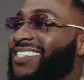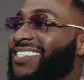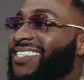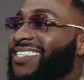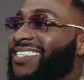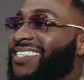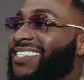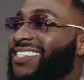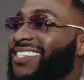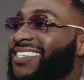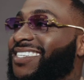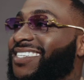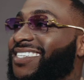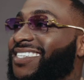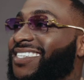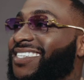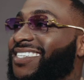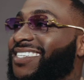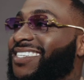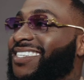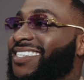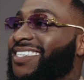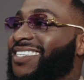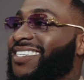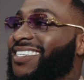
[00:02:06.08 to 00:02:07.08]

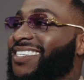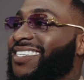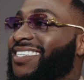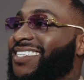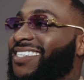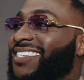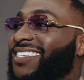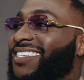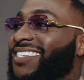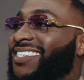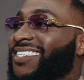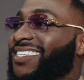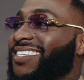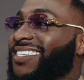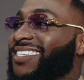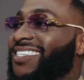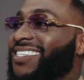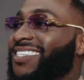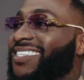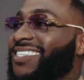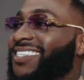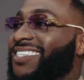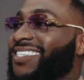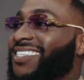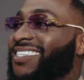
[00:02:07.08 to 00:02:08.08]

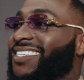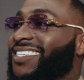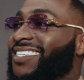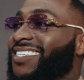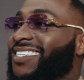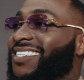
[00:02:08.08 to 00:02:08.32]
(silent)